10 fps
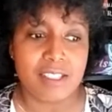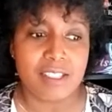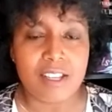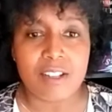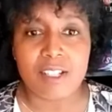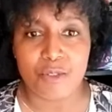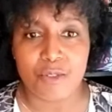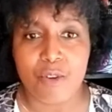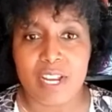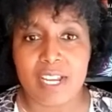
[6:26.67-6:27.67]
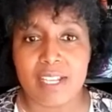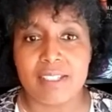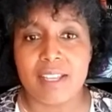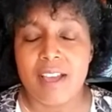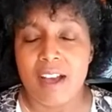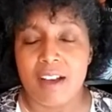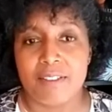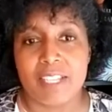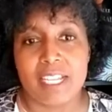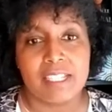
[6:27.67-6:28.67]
literally stories of
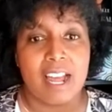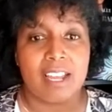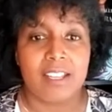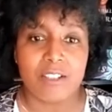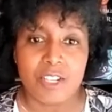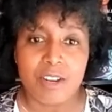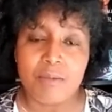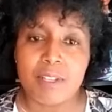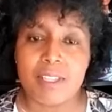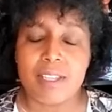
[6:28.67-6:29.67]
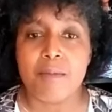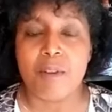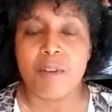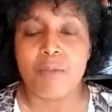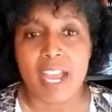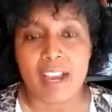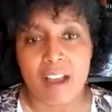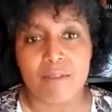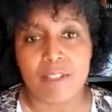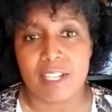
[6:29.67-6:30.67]
things that I either shared with them or we had
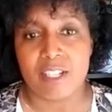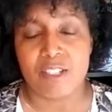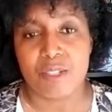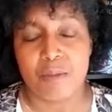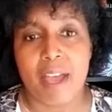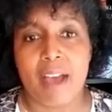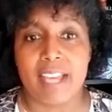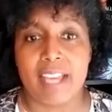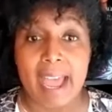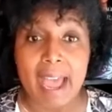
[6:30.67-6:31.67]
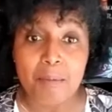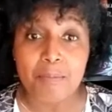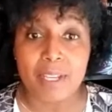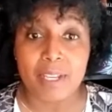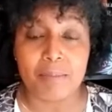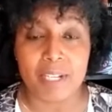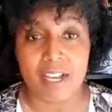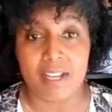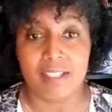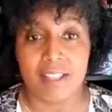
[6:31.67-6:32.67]
conversations about that happened
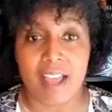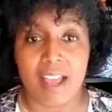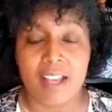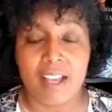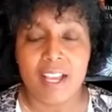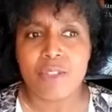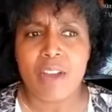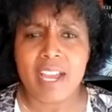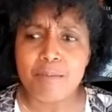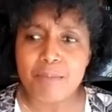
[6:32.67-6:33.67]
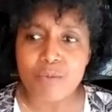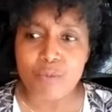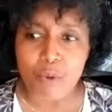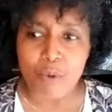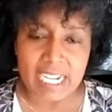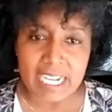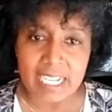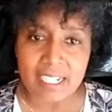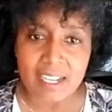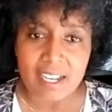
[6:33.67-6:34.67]
because of that. So I had been
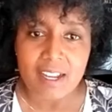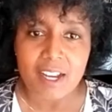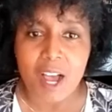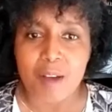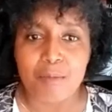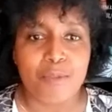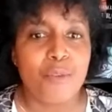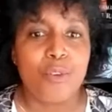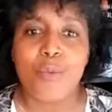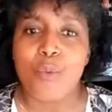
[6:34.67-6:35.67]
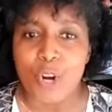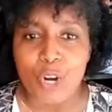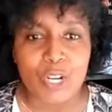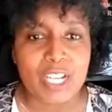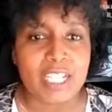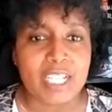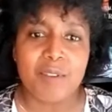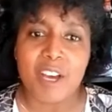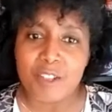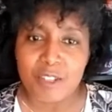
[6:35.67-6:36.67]
writing for work and
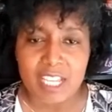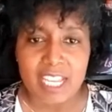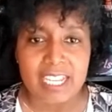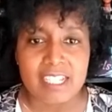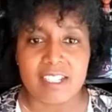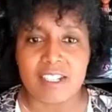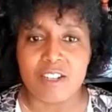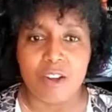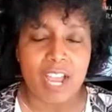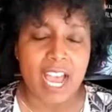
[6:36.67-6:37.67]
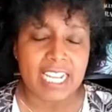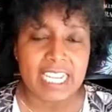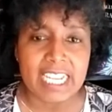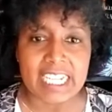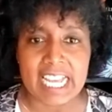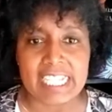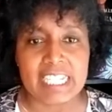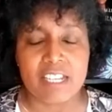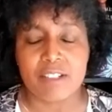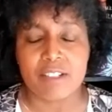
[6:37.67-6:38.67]
some other things, and, kind of getting that
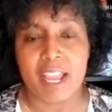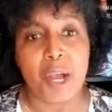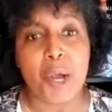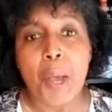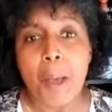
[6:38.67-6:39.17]
skill down.